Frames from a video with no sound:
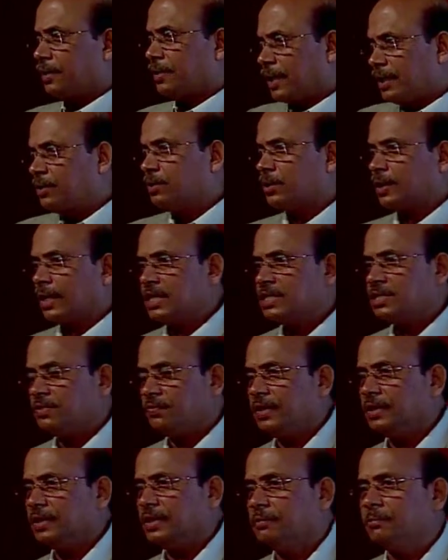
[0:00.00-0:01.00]
tried to
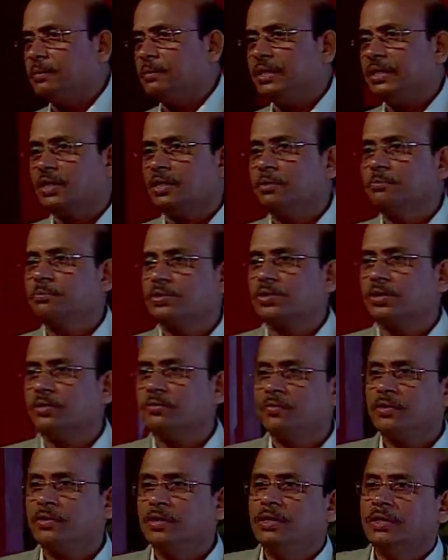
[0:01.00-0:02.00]
classify them in terms
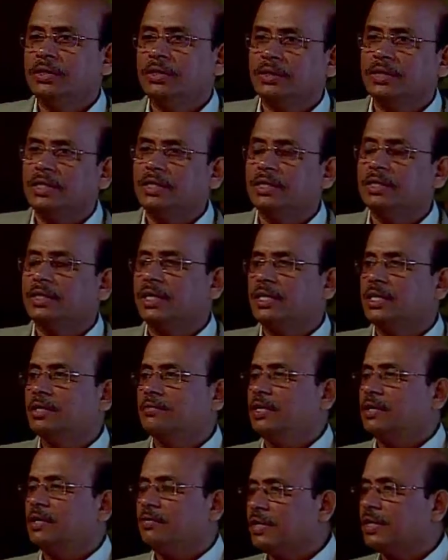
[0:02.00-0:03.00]
of the kind
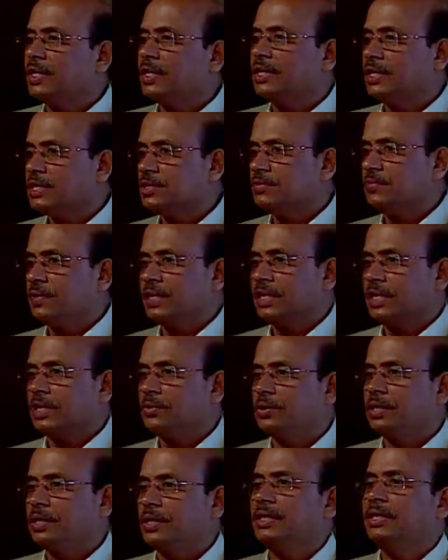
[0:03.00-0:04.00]
of difficulties we
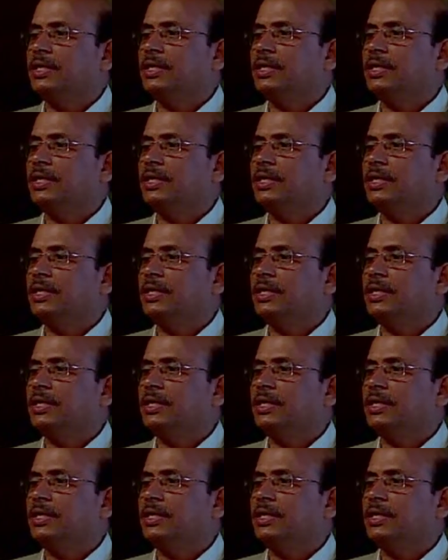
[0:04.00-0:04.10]
encounter in